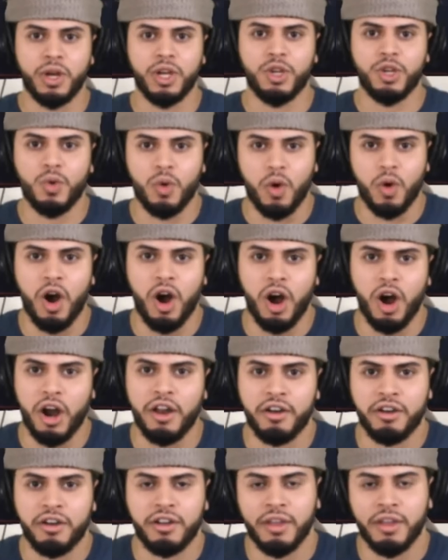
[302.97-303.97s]
when you
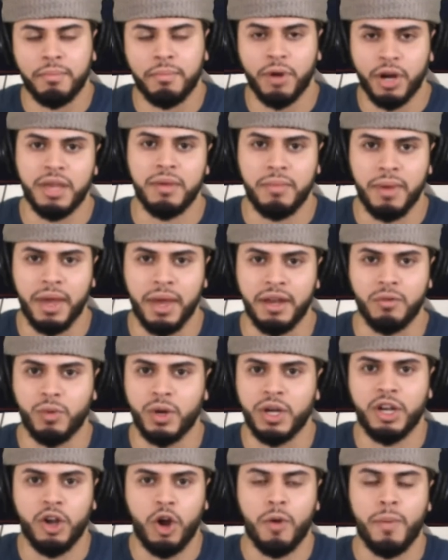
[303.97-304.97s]
are the boogeyman,
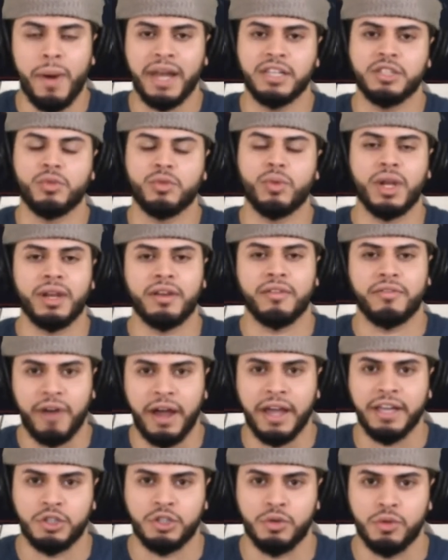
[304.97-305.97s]
when nobody's willing to
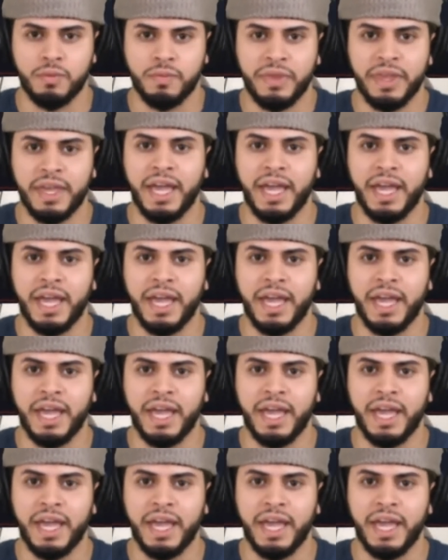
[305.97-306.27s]
fight you?